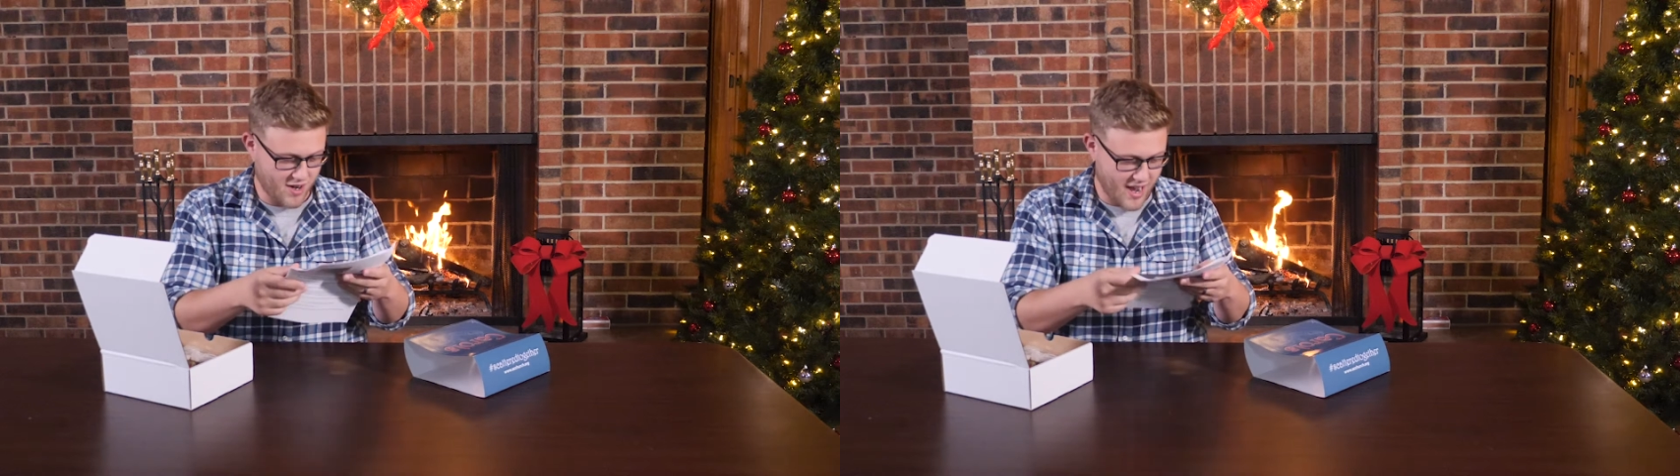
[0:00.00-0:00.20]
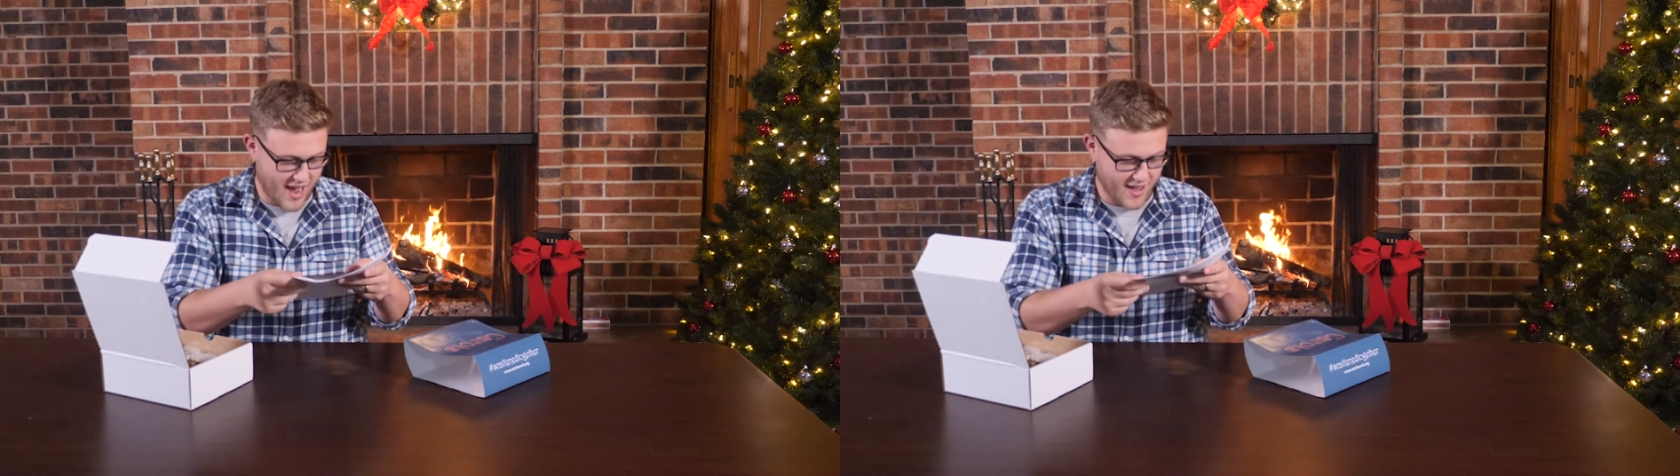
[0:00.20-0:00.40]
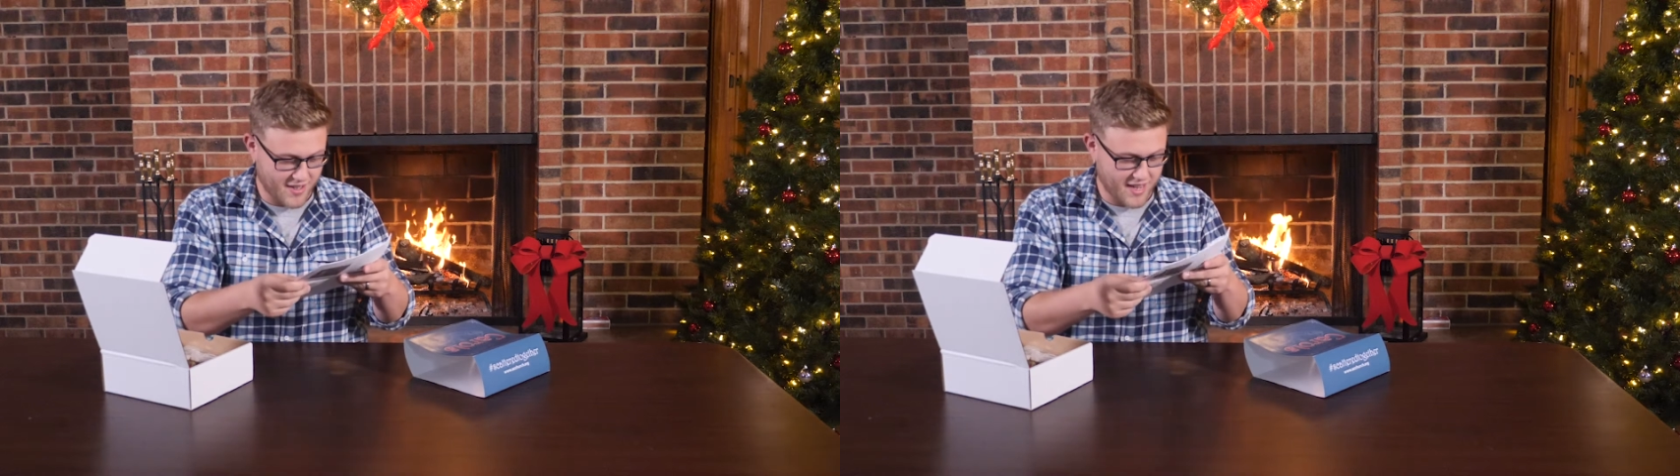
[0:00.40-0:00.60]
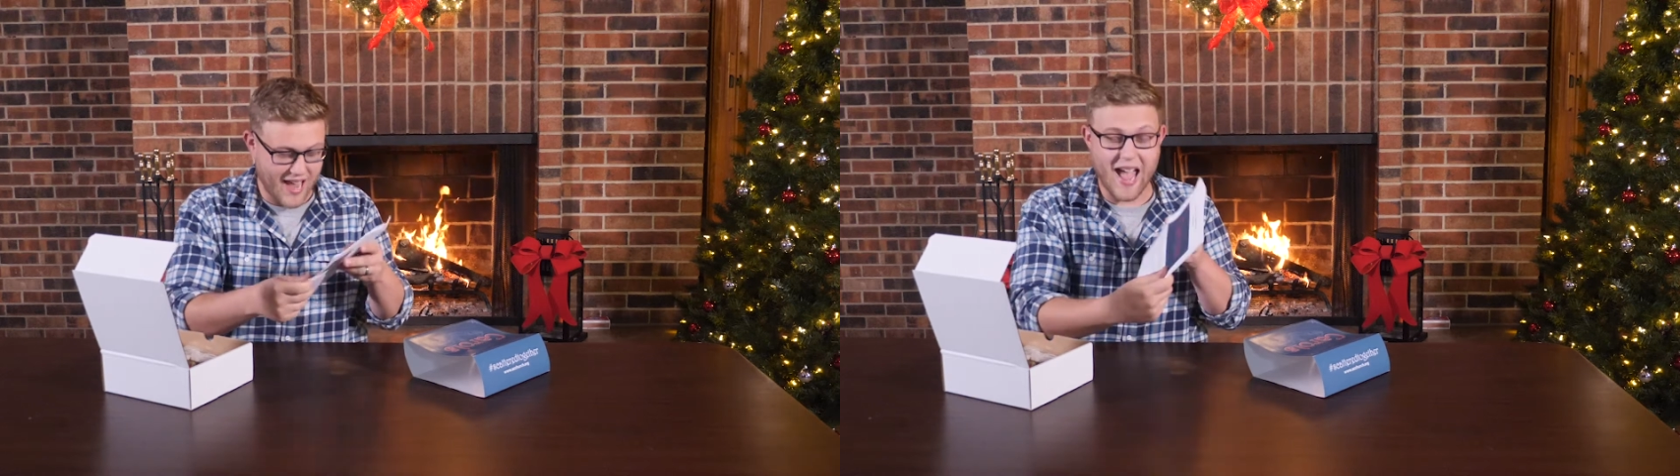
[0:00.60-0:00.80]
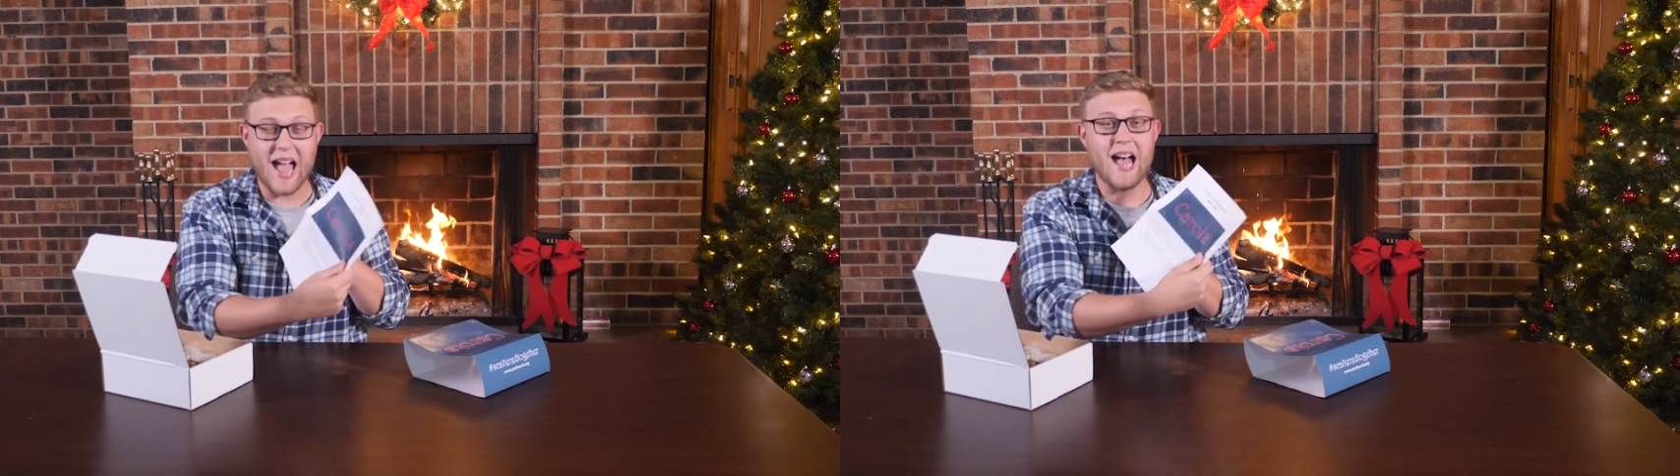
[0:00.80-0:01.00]
It has
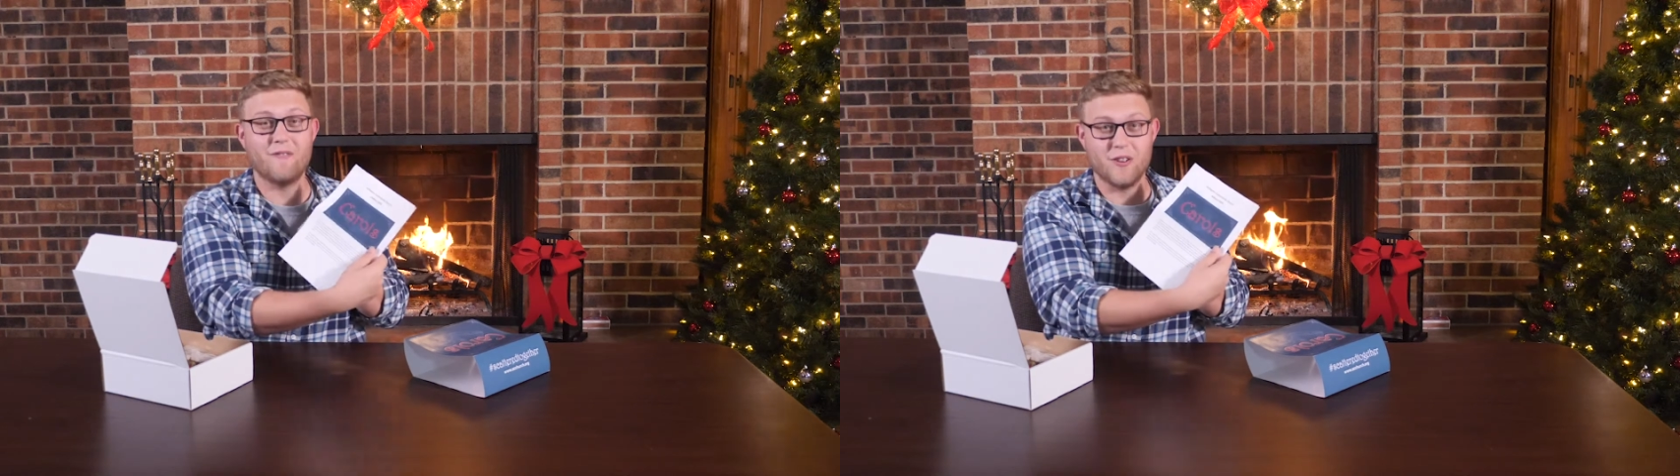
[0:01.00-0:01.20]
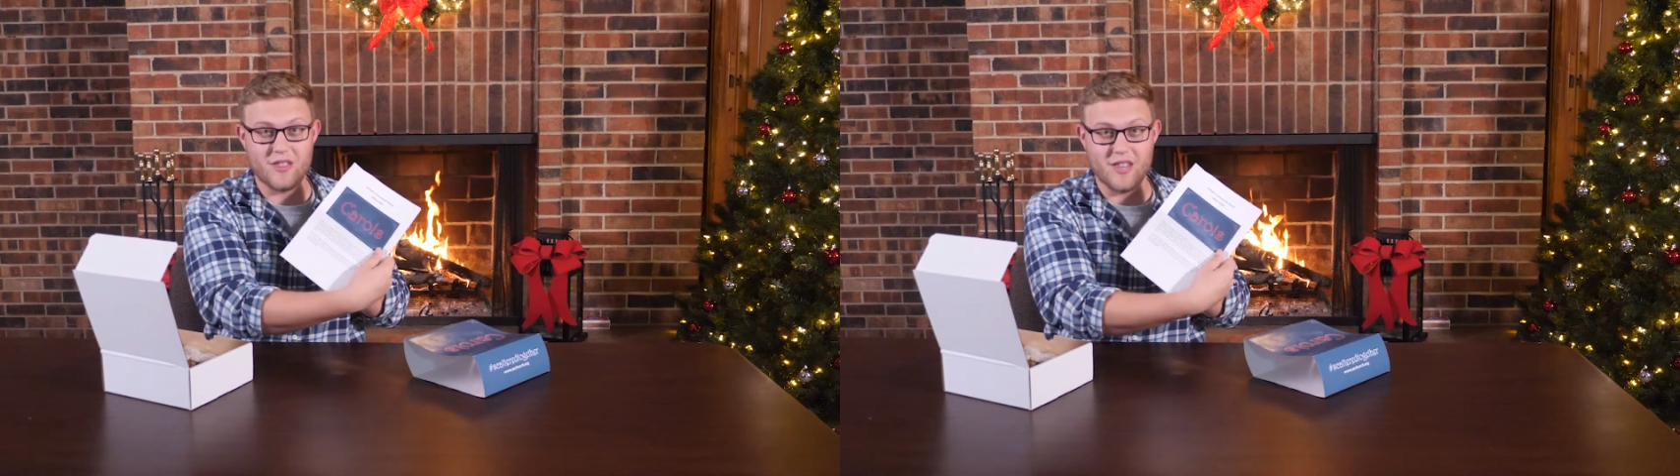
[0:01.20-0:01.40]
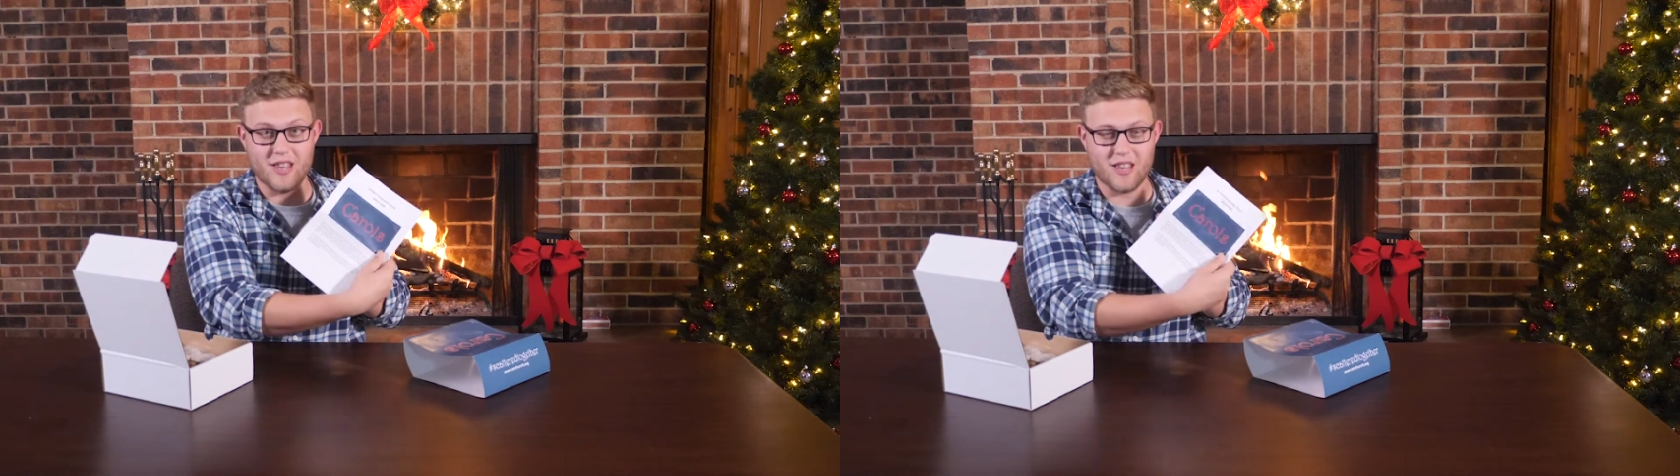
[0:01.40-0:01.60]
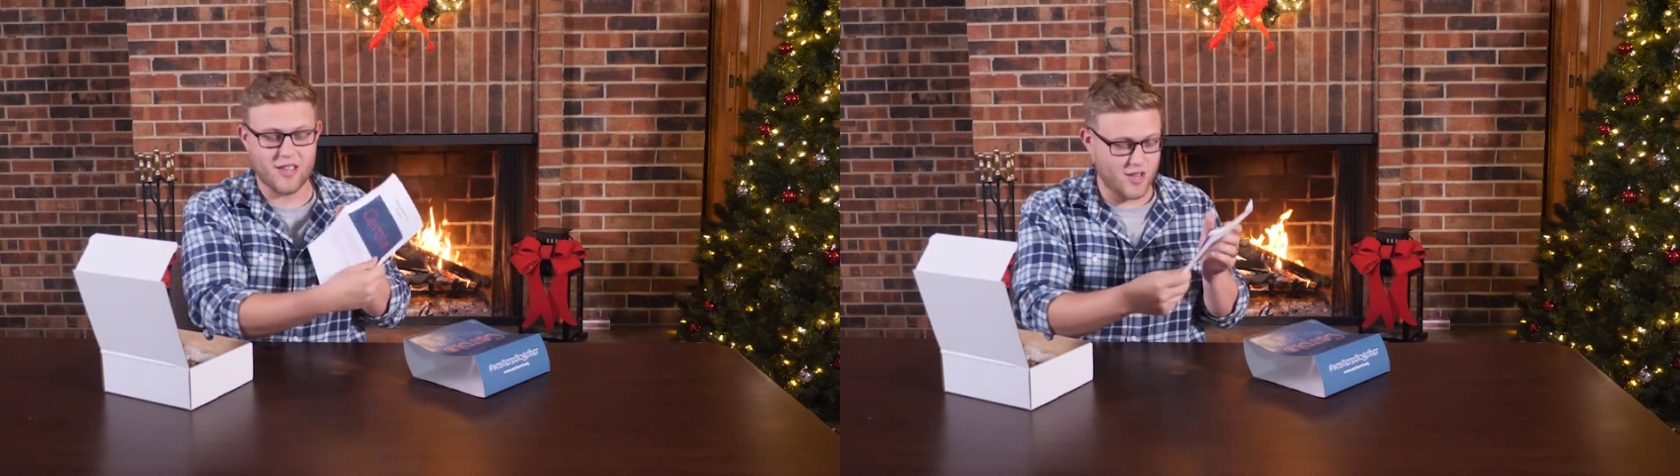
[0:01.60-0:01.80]
everything